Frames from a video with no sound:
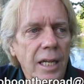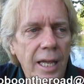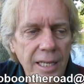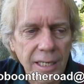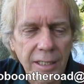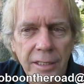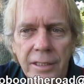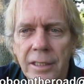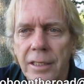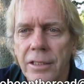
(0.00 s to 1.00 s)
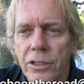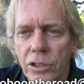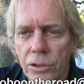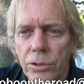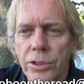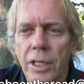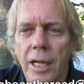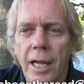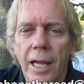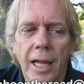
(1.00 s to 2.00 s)
eaten, used,
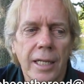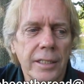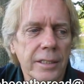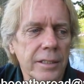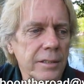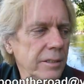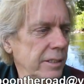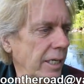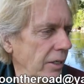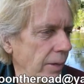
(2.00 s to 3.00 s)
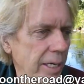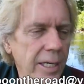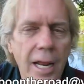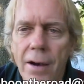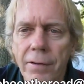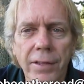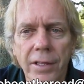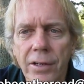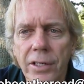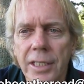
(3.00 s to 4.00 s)
and denigrated
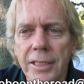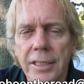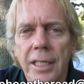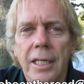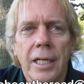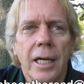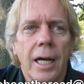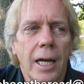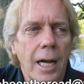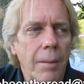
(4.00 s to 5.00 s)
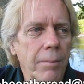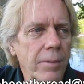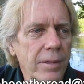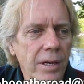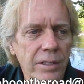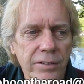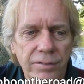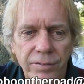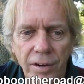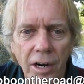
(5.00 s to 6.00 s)
everything there is. There's
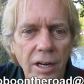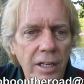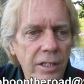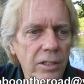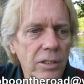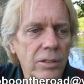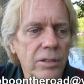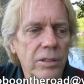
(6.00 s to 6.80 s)
very little